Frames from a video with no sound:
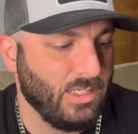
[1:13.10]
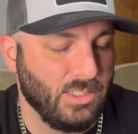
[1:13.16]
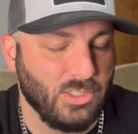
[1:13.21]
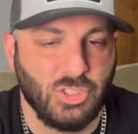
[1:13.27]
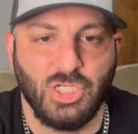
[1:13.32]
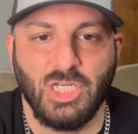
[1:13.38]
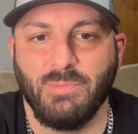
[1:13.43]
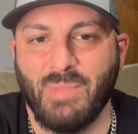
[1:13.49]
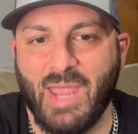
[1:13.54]

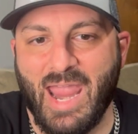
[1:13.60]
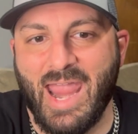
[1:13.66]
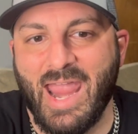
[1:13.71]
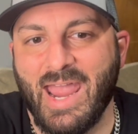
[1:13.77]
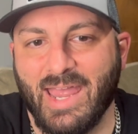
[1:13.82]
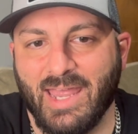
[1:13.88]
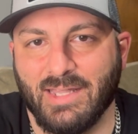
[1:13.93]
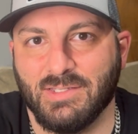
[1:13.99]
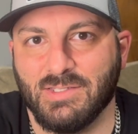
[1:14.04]
Cheap
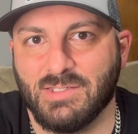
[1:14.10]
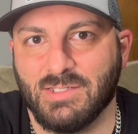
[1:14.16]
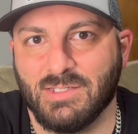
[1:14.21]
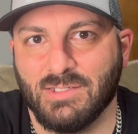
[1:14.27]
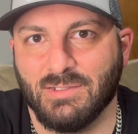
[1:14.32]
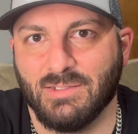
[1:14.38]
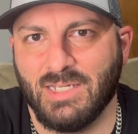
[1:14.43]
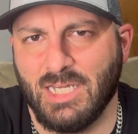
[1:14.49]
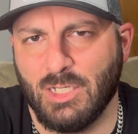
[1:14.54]

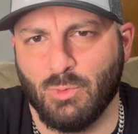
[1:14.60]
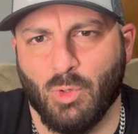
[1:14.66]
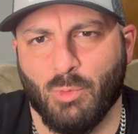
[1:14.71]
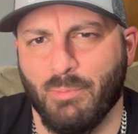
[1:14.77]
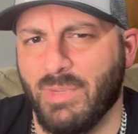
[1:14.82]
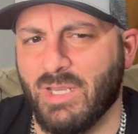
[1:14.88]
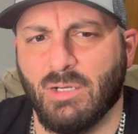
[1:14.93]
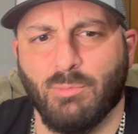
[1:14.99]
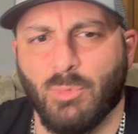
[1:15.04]
ads equal
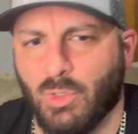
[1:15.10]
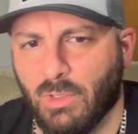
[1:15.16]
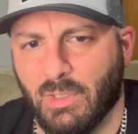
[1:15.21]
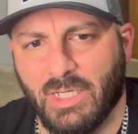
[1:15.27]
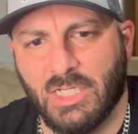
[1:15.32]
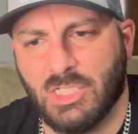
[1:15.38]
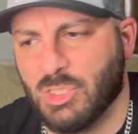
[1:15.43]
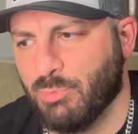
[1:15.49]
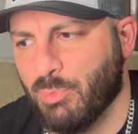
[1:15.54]
minimal
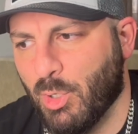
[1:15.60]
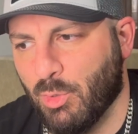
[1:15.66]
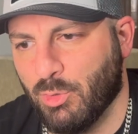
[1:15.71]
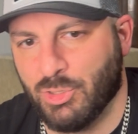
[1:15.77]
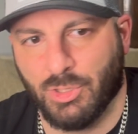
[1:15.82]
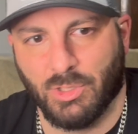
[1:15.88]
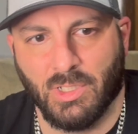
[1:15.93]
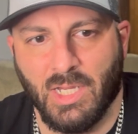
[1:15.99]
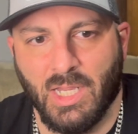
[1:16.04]

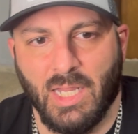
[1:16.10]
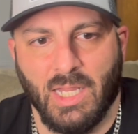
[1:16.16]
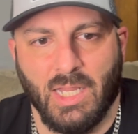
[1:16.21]
exposure.